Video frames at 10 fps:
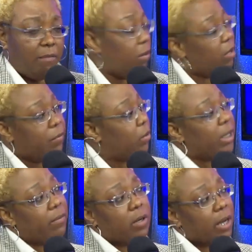if you're
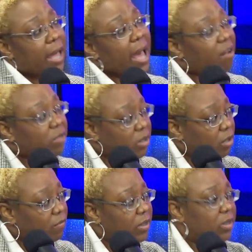even going to have a
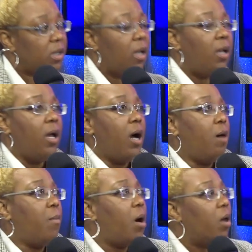service, um,
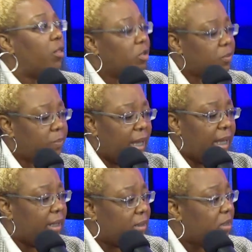all those play
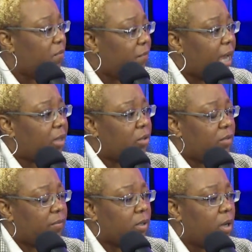into factor of
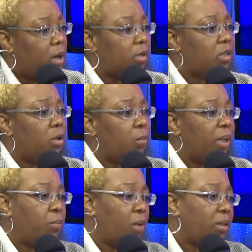the cost. So we
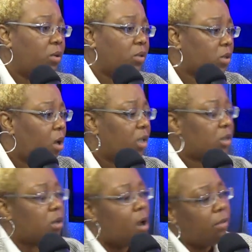break those costs,
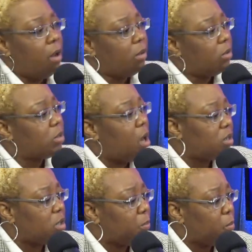all, all those costs
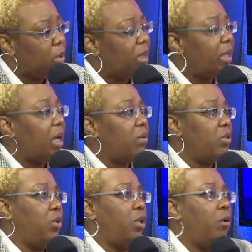are broken down to
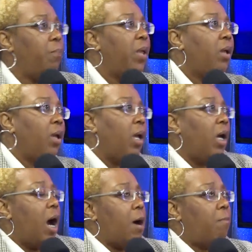you.
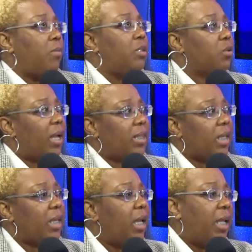Um, so at
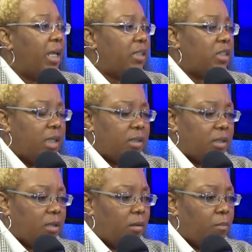the end, it's, it's,
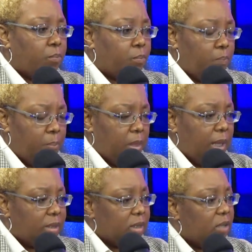
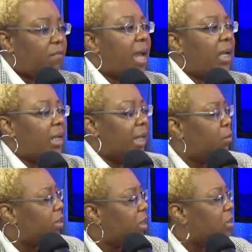it's divided in within